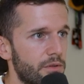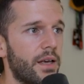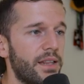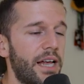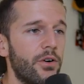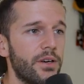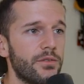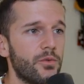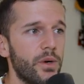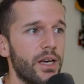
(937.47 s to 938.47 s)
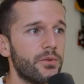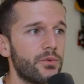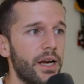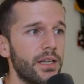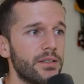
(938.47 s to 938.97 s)
And now we can
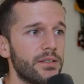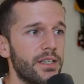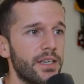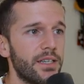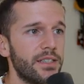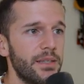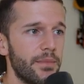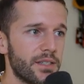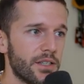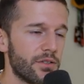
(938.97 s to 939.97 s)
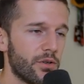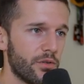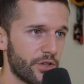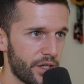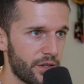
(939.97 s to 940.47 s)
write the, the message
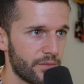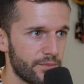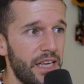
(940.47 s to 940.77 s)
over here.